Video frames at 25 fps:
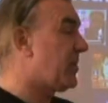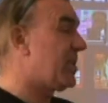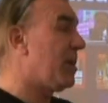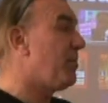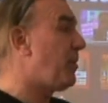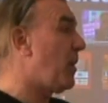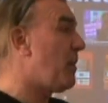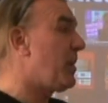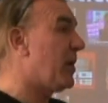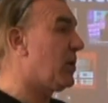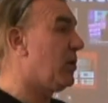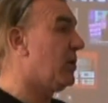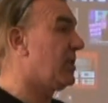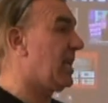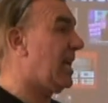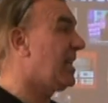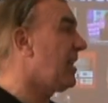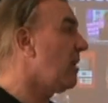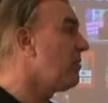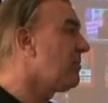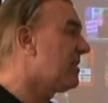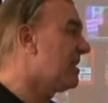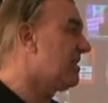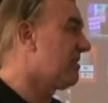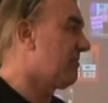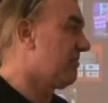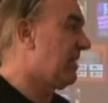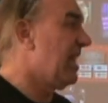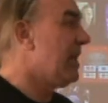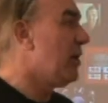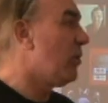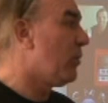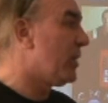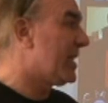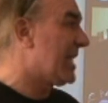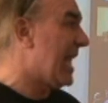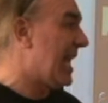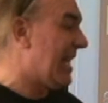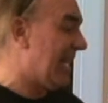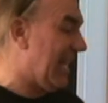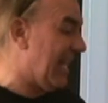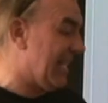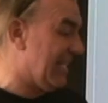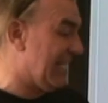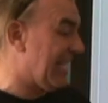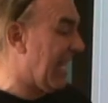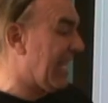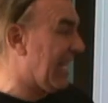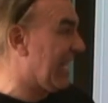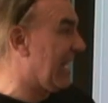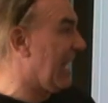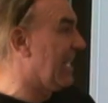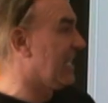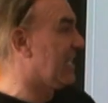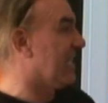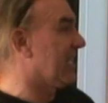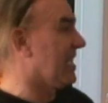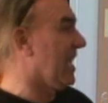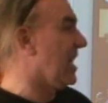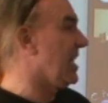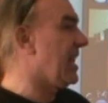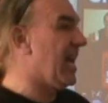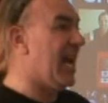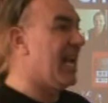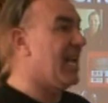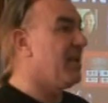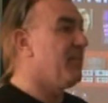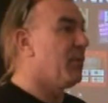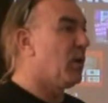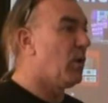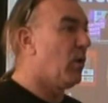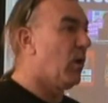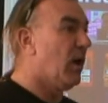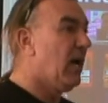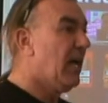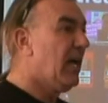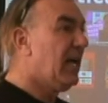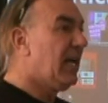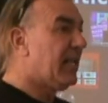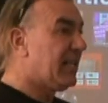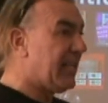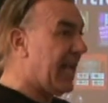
simply because I don't deal with debt collectors like that anymore.